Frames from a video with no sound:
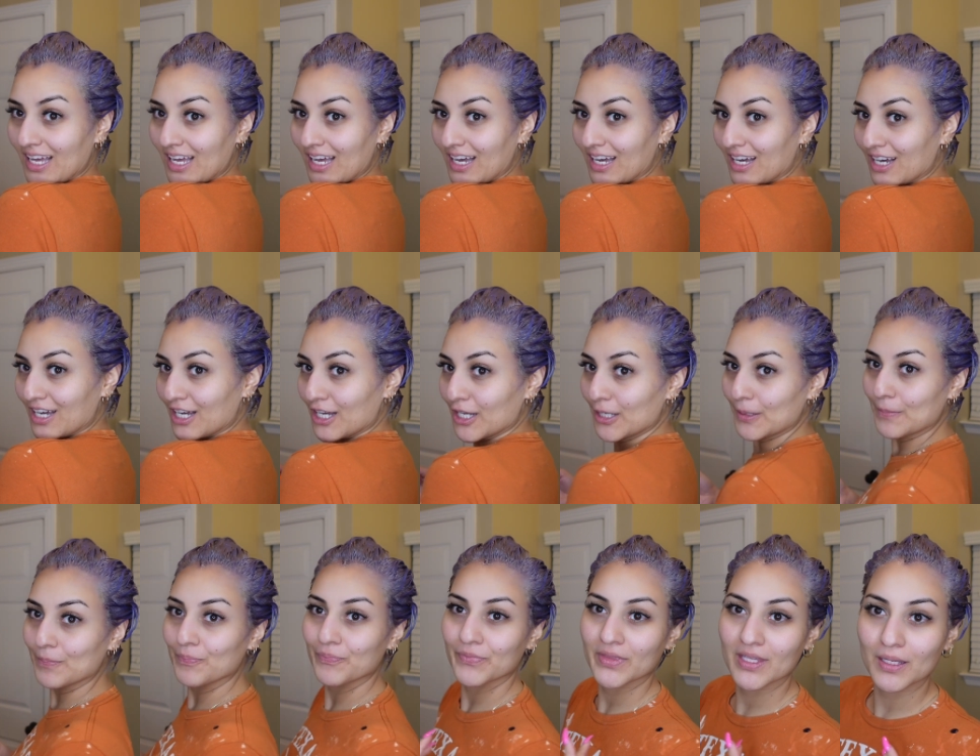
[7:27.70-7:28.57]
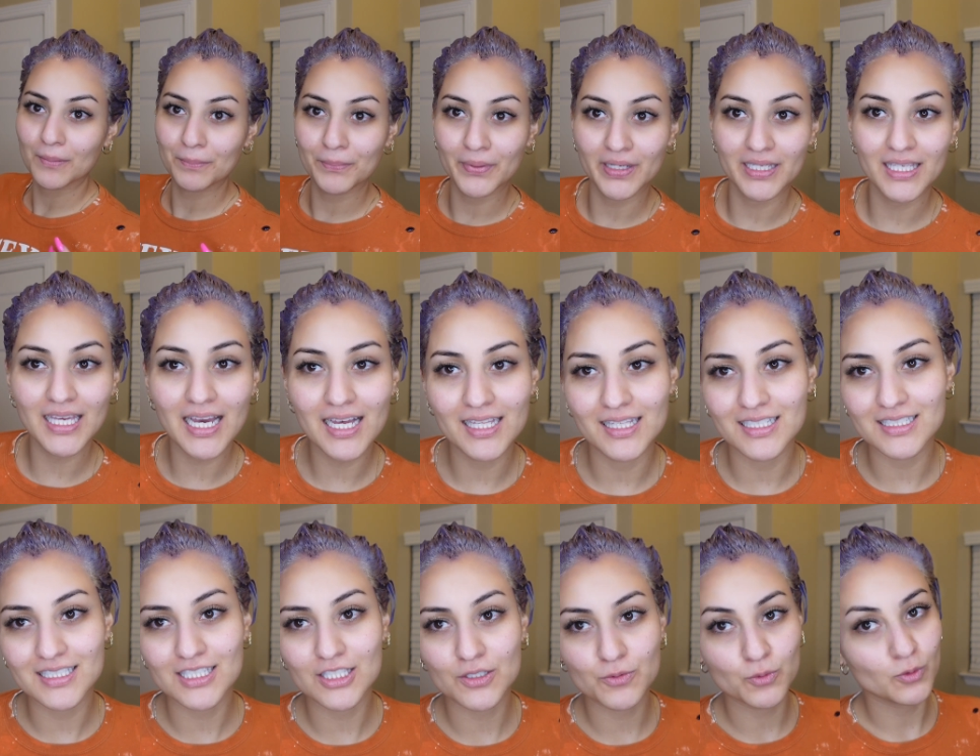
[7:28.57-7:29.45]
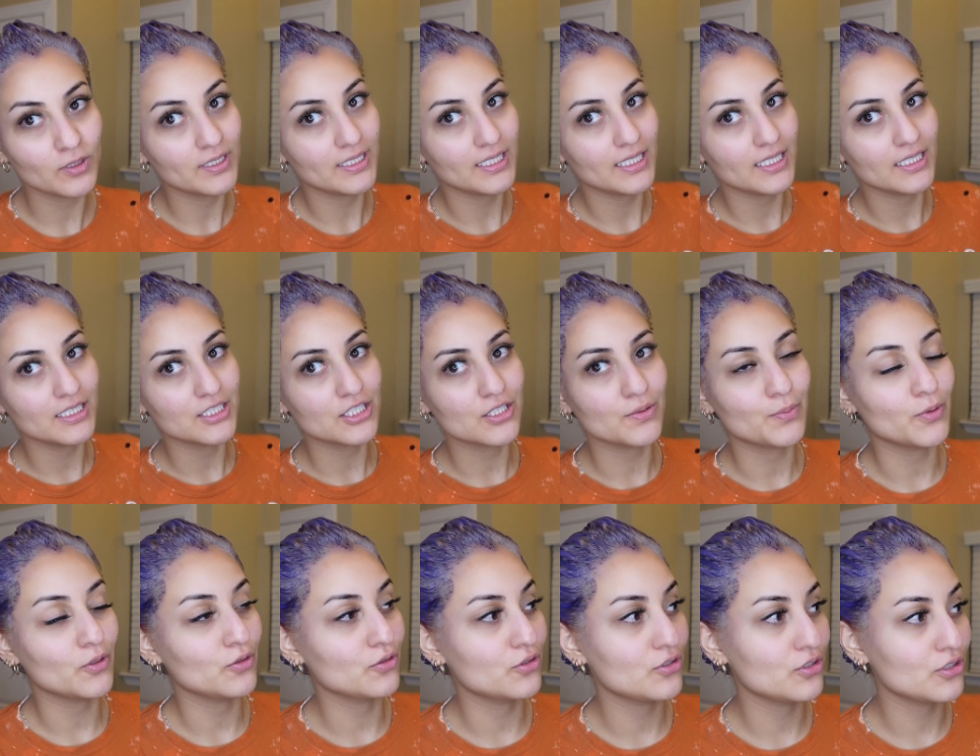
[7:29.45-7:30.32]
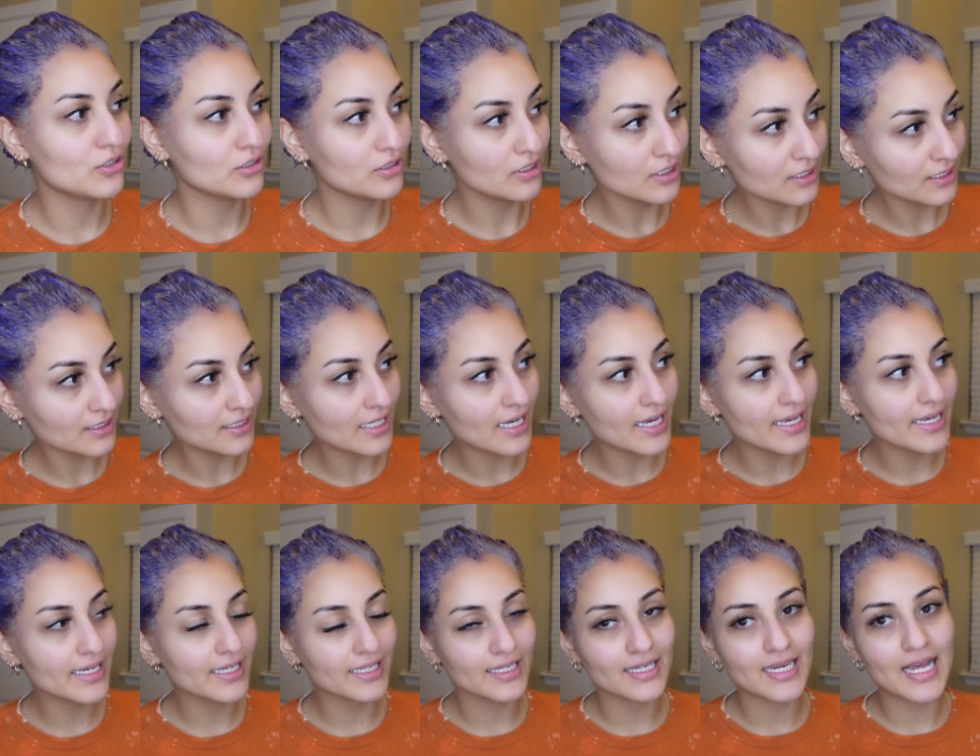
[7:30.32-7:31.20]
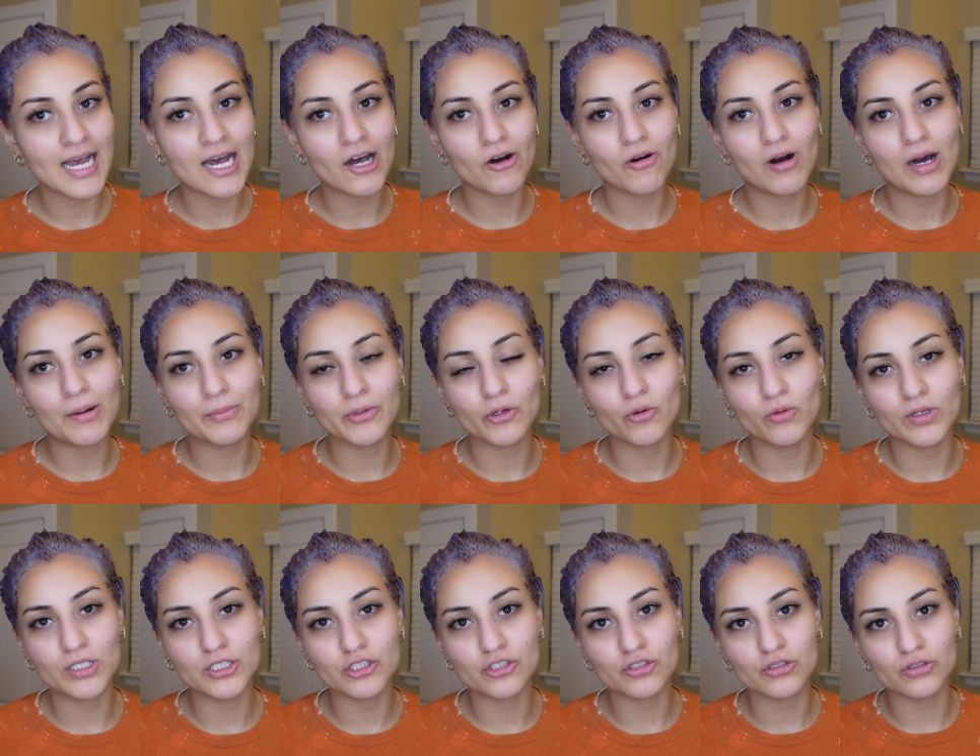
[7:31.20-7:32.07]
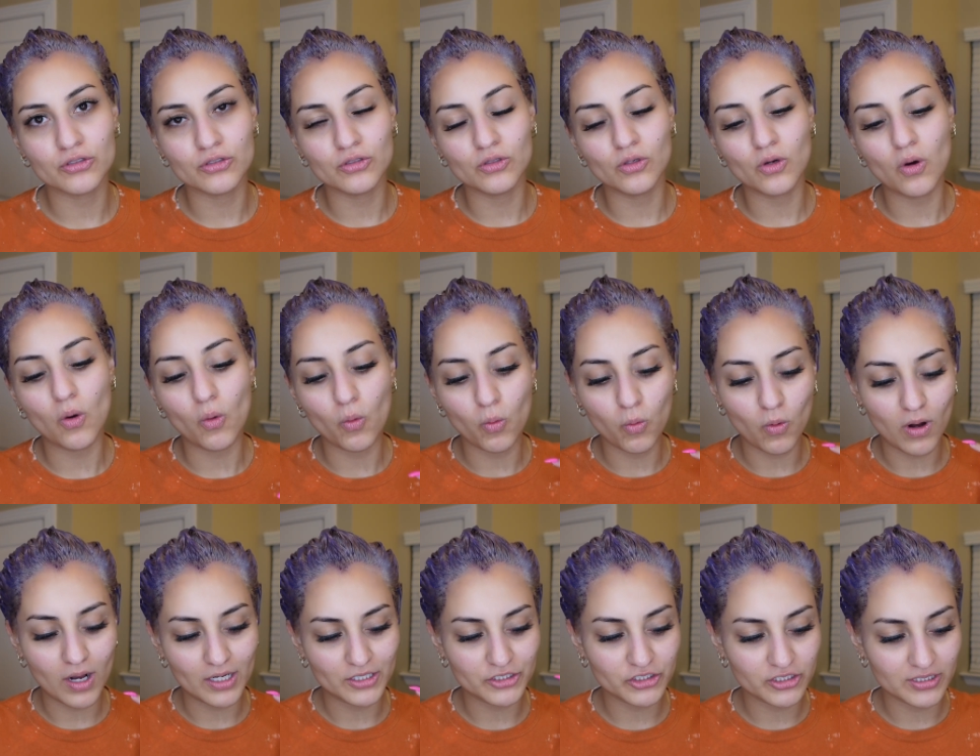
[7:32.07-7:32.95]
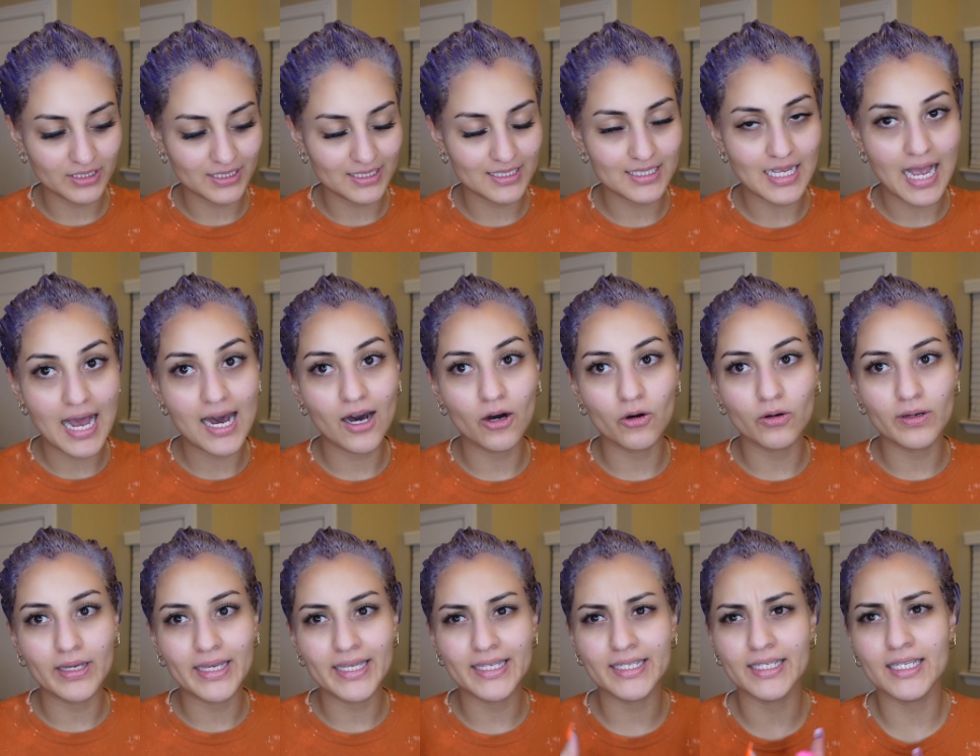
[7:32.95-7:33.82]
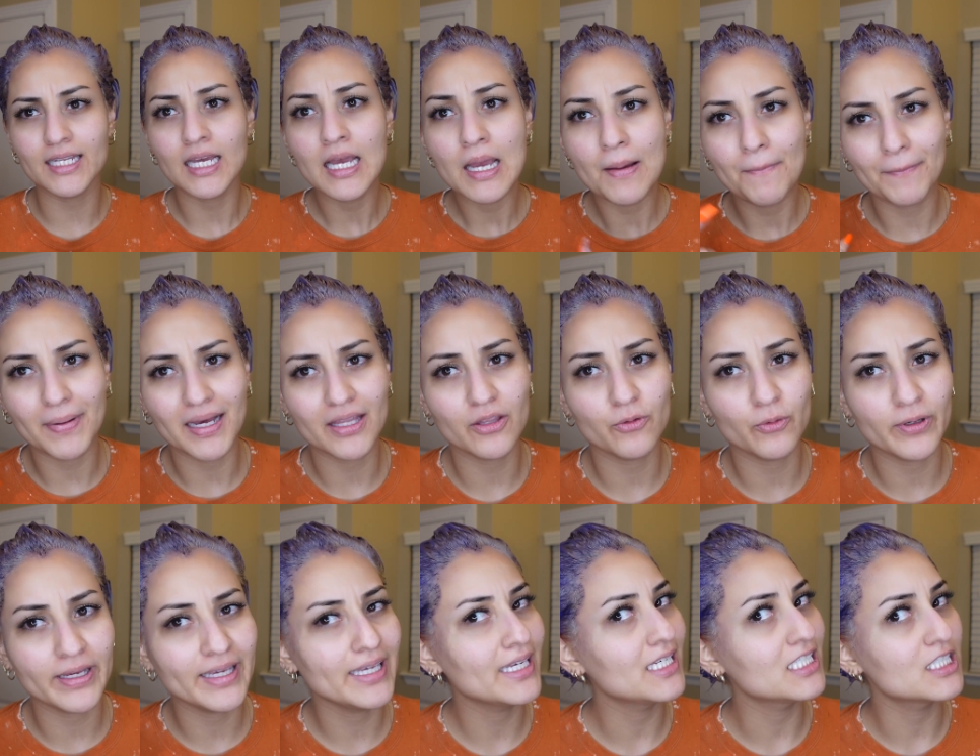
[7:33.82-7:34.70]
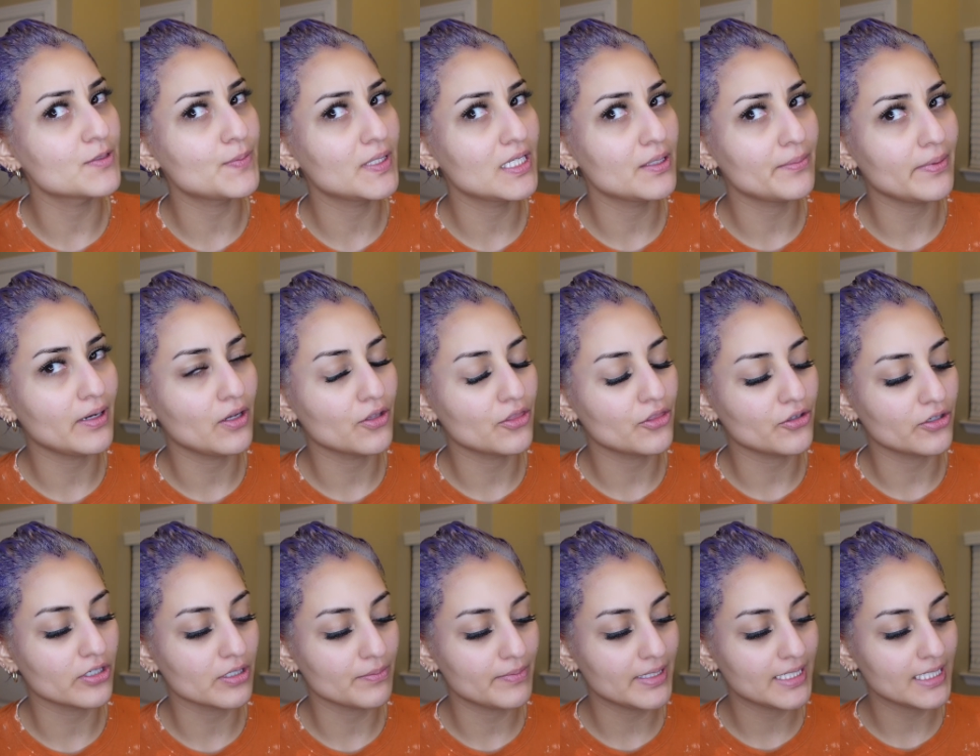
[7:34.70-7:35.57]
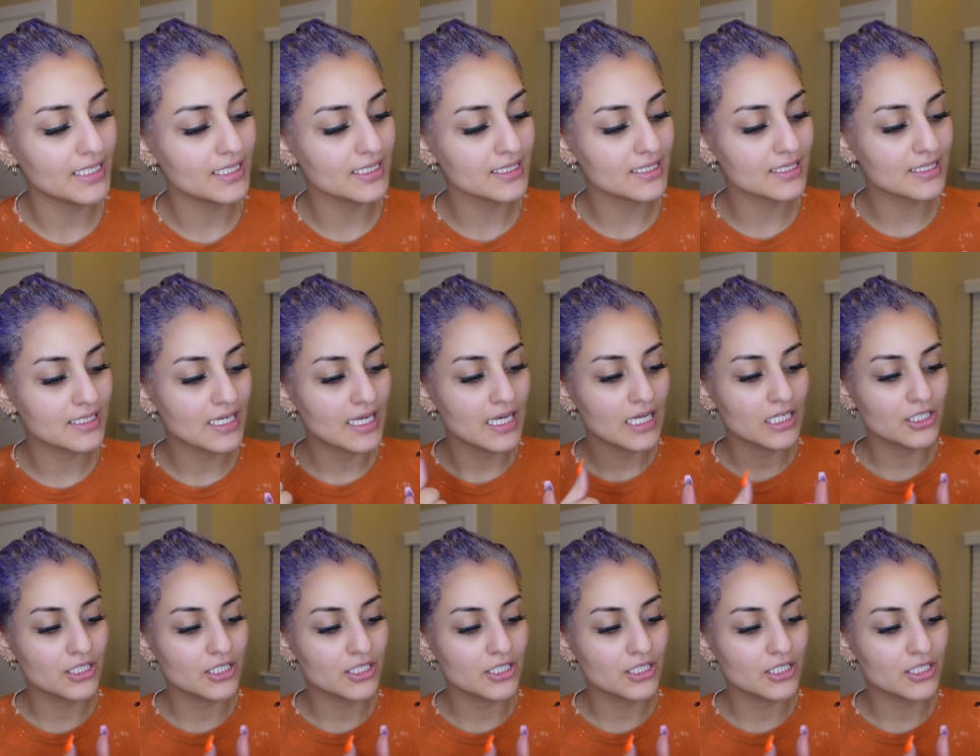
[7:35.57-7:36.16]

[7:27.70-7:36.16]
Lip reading: But yeah, this is what it's supposed to look like. Now I'm going to wash this out. And by the way, it's been about 30 minutes.